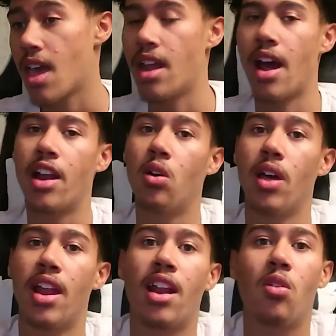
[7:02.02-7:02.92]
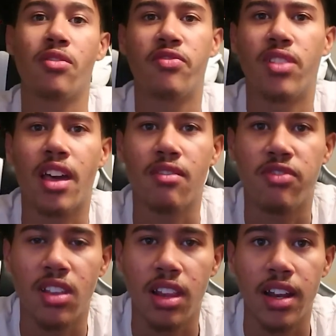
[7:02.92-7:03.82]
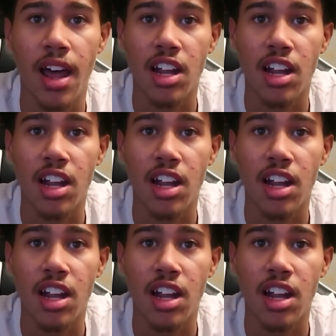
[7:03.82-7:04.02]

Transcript: And I don't like feeling like that.